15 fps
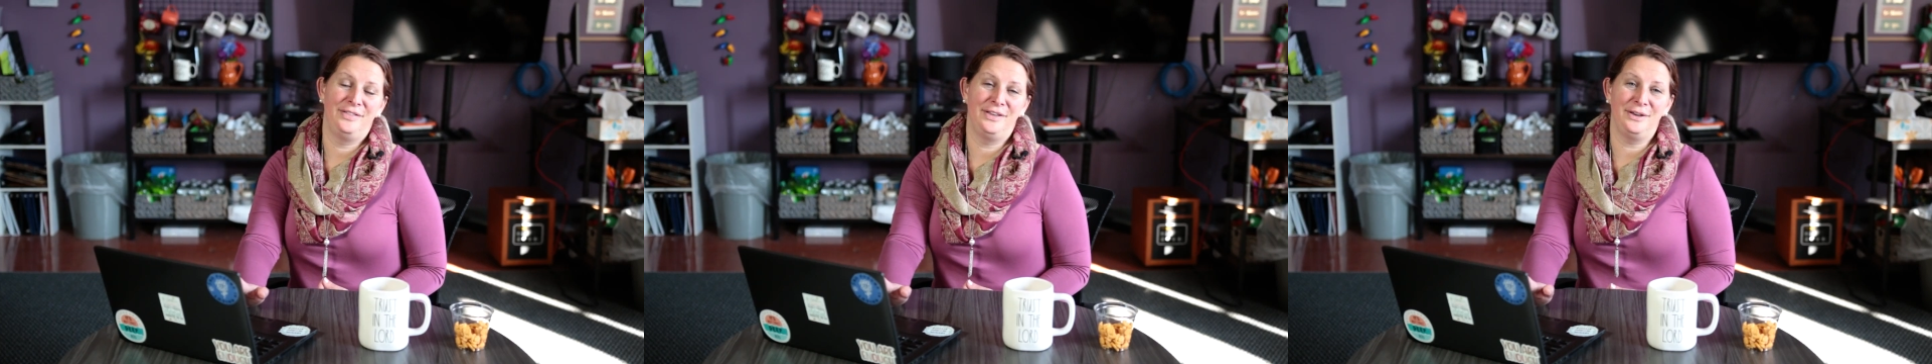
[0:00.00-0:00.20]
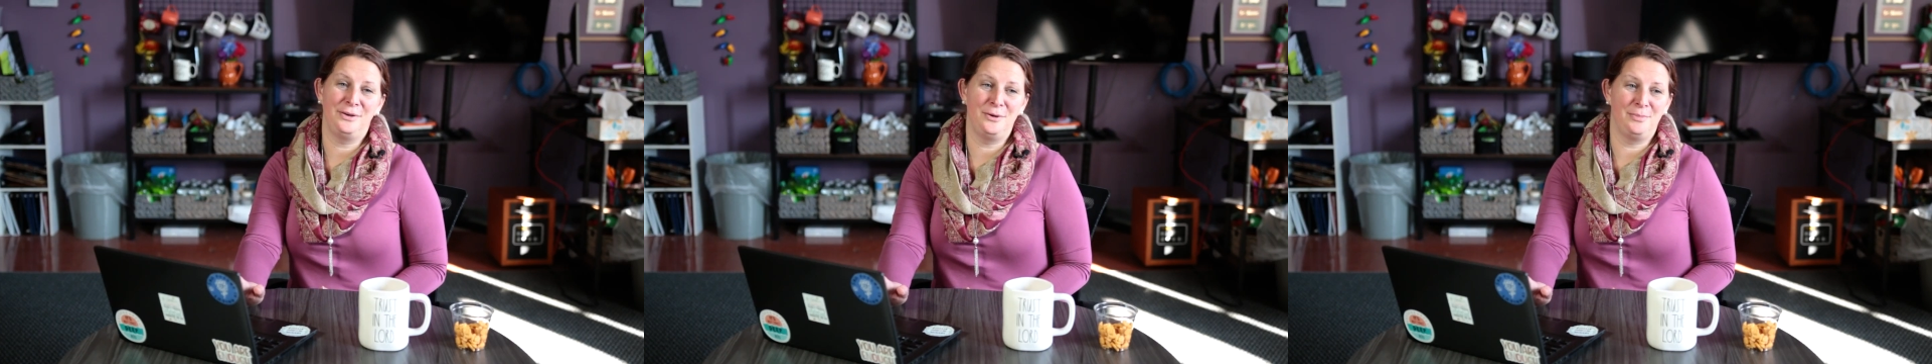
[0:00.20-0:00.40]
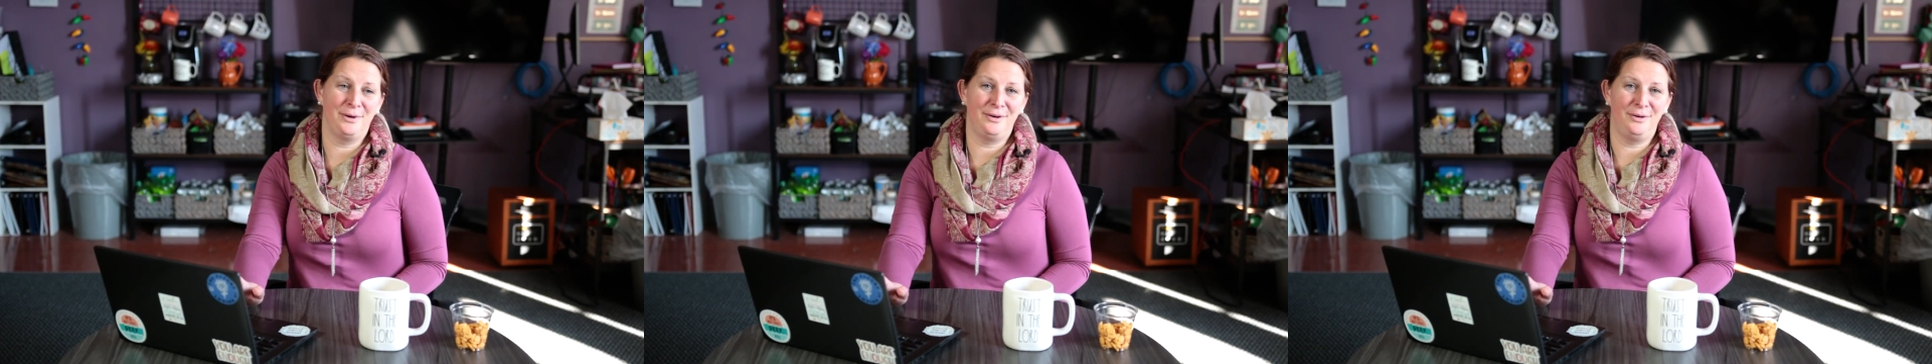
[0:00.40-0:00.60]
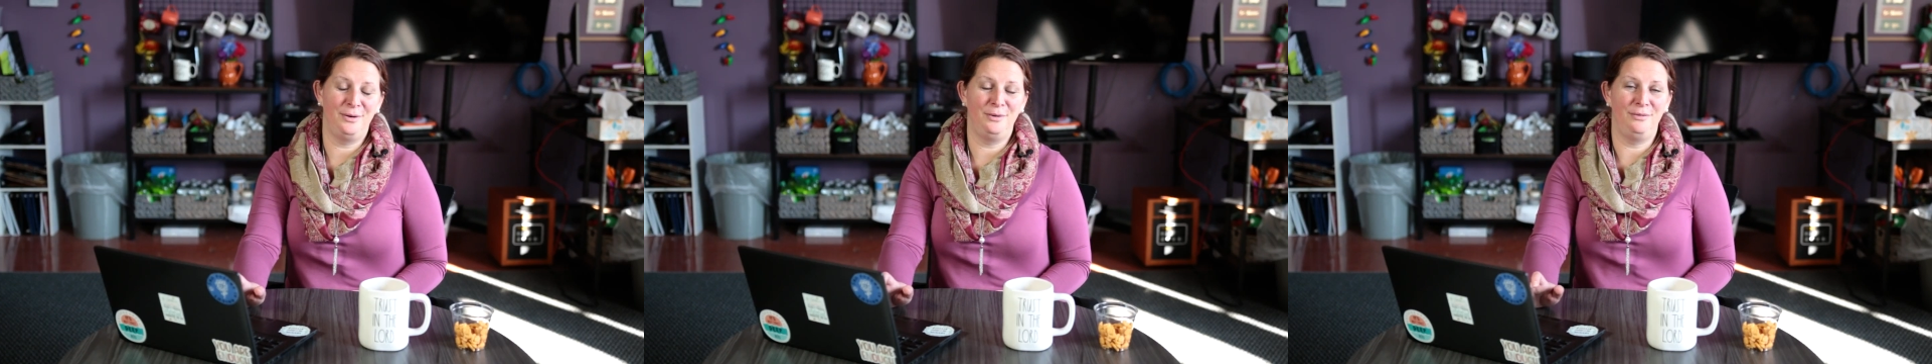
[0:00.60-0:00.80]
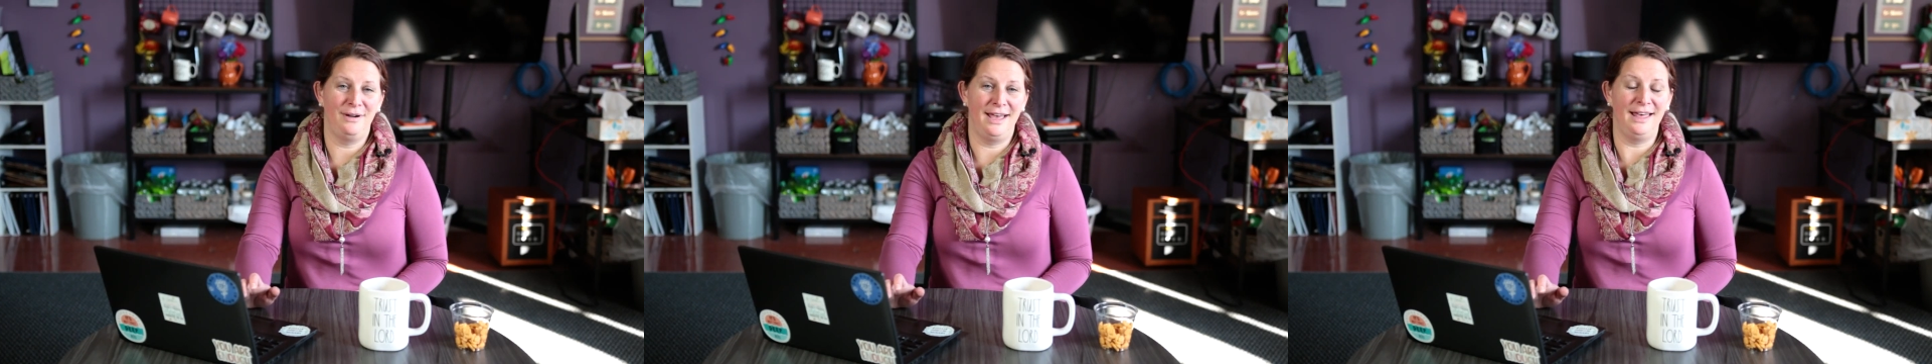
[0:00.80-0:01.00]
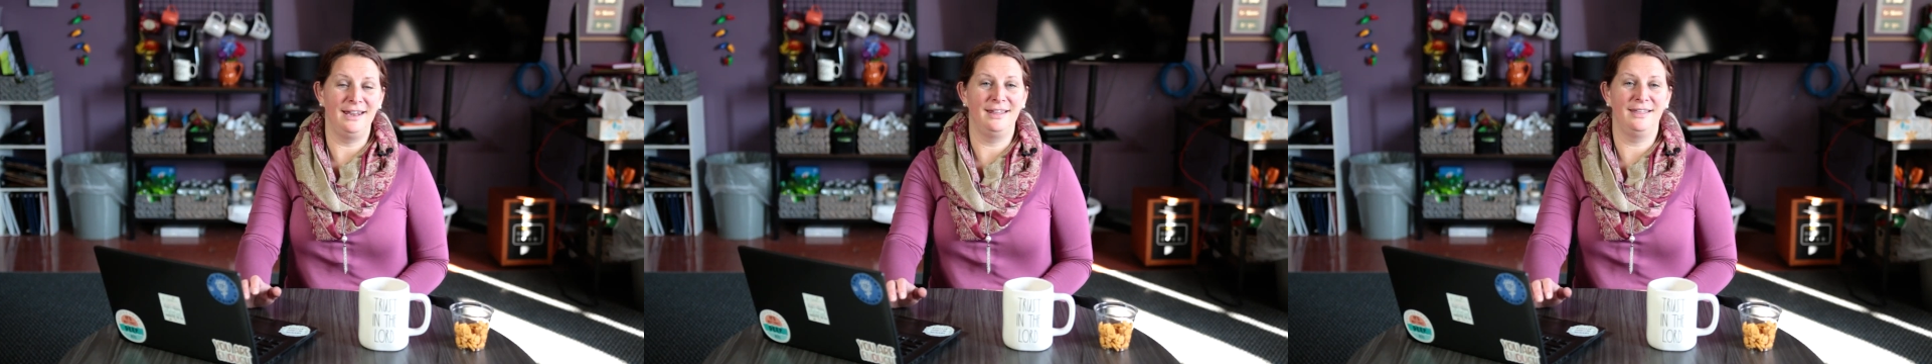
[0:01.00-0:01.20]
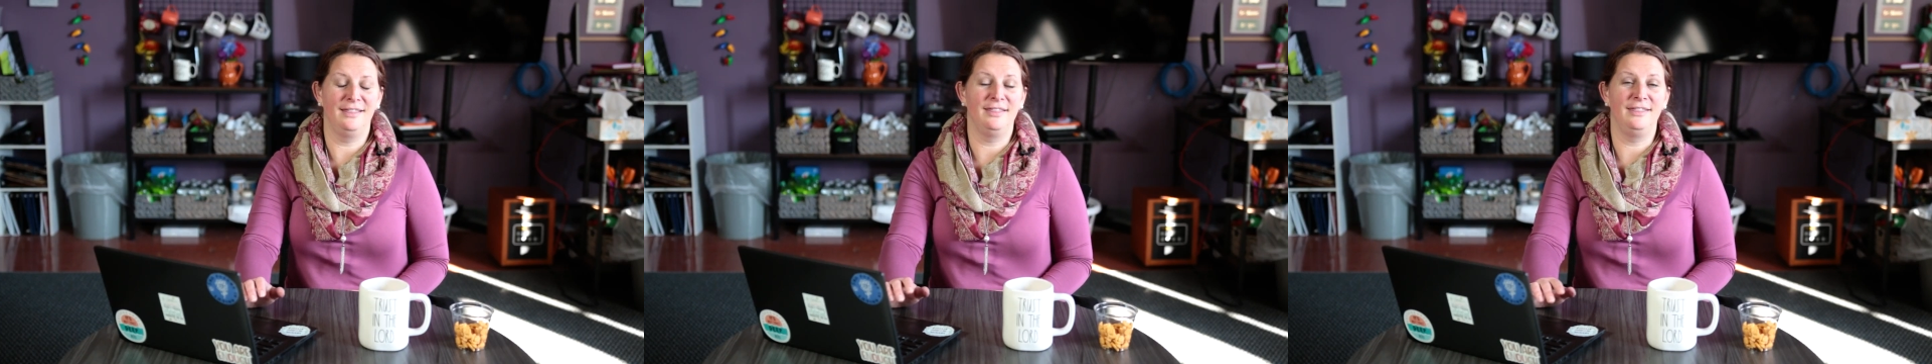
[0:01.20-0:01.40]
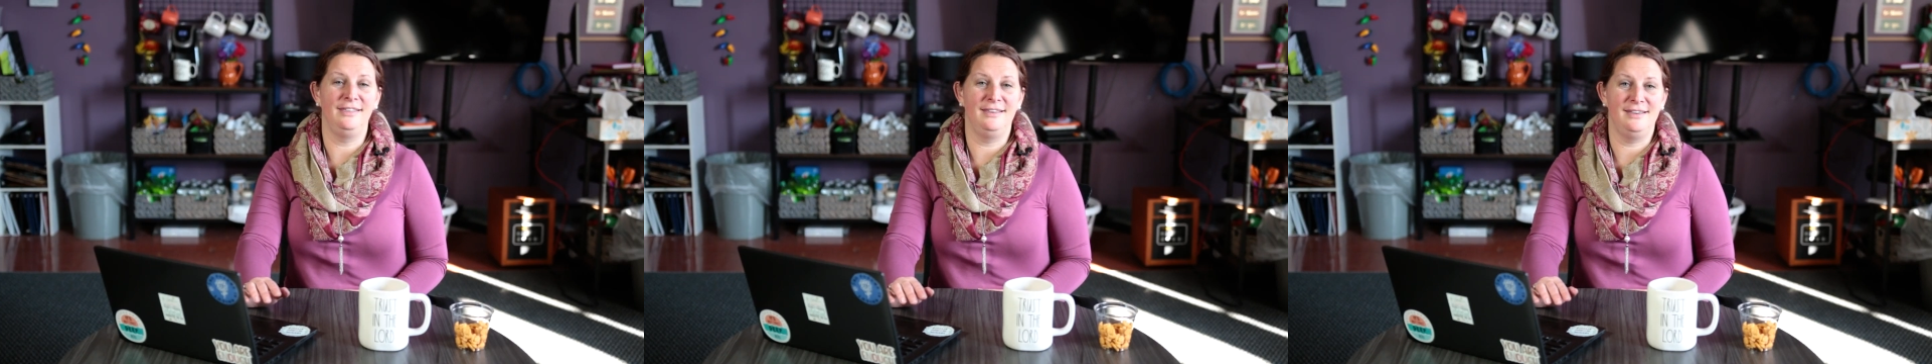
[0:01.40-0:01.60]
that Cooper read
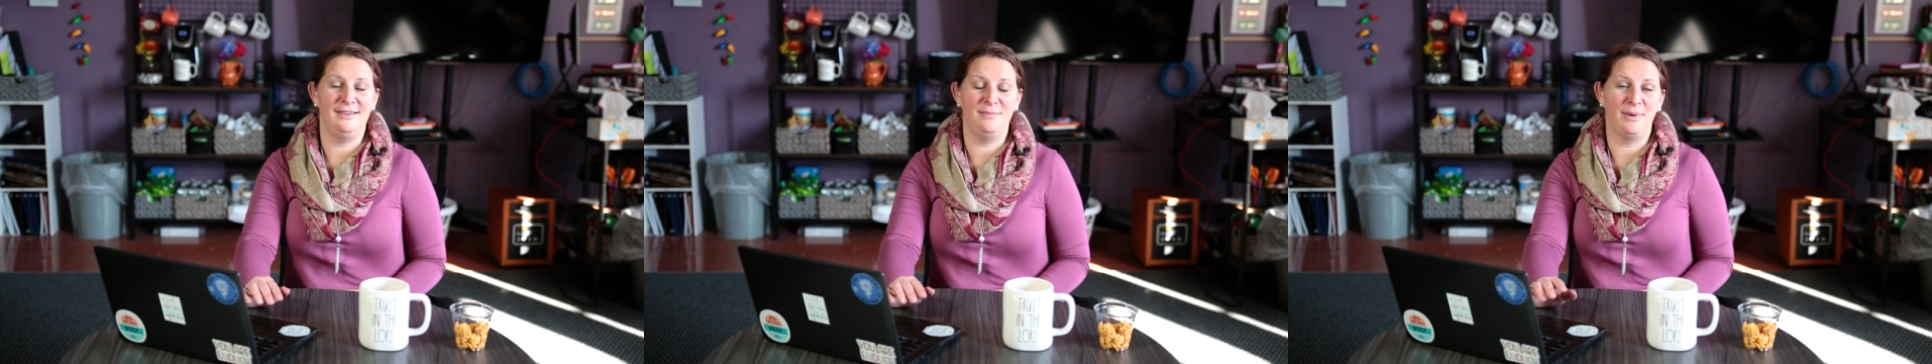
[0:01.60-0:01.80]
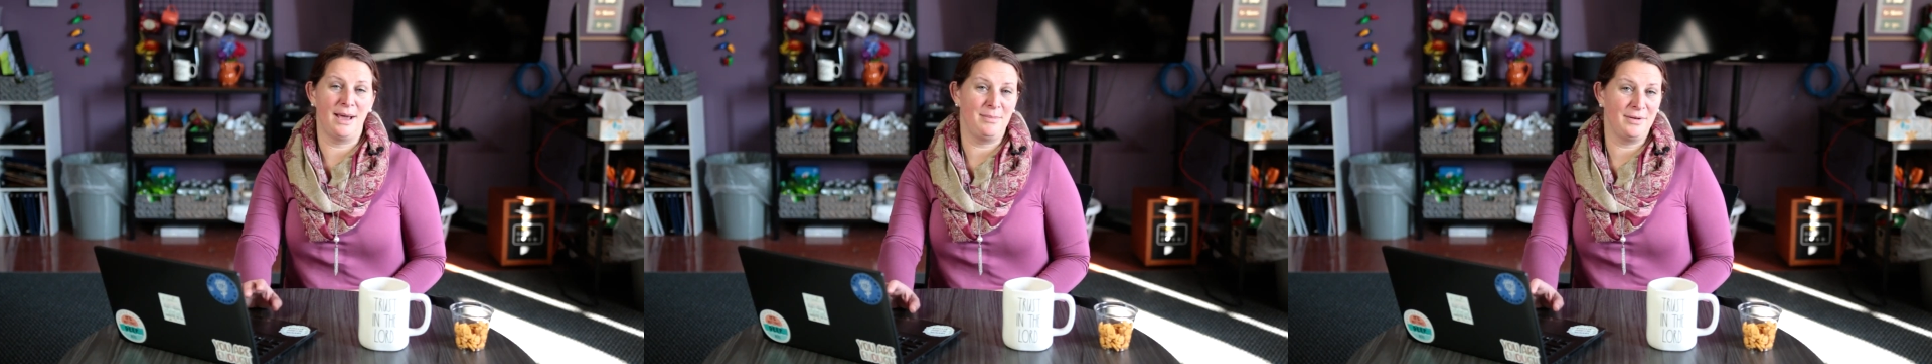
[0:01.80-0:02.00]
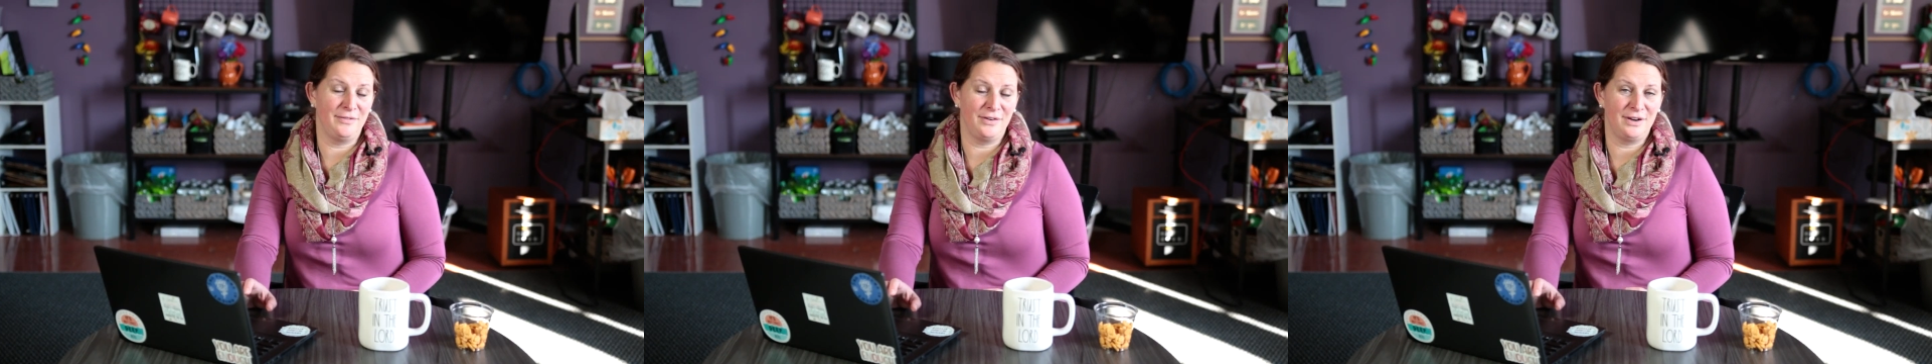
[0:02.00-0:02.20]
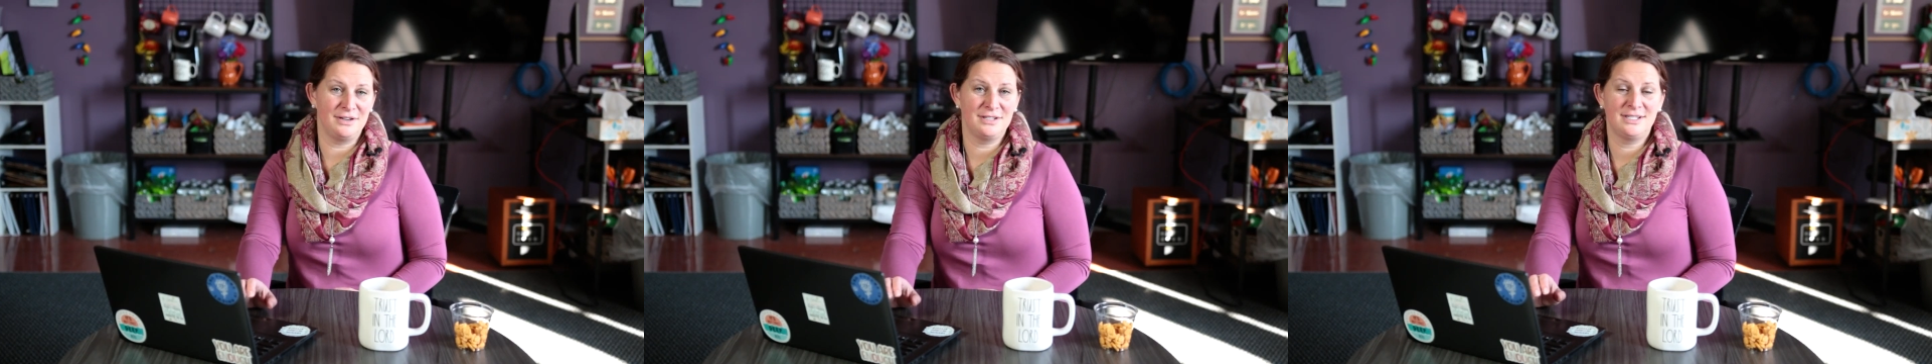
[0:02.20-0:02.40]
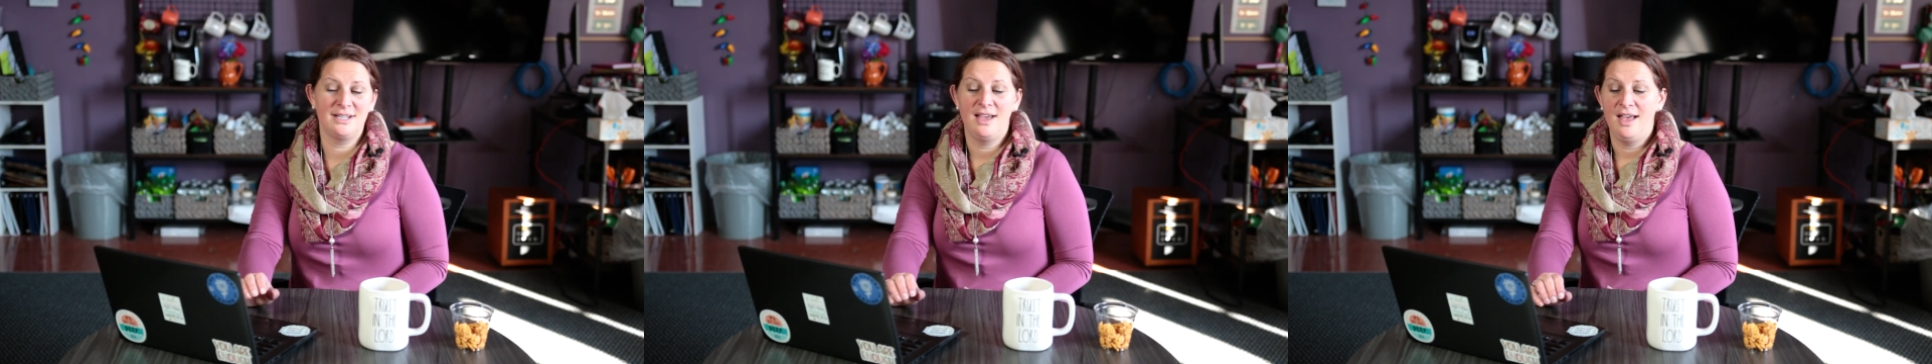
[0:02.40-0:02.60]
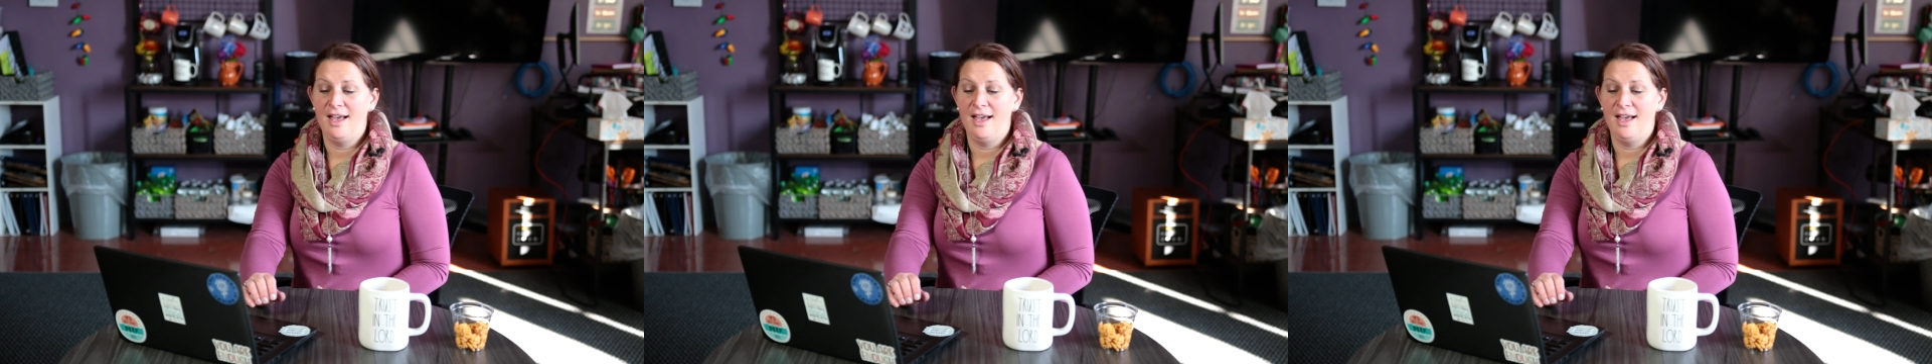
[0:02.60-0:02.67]
the Bible verse.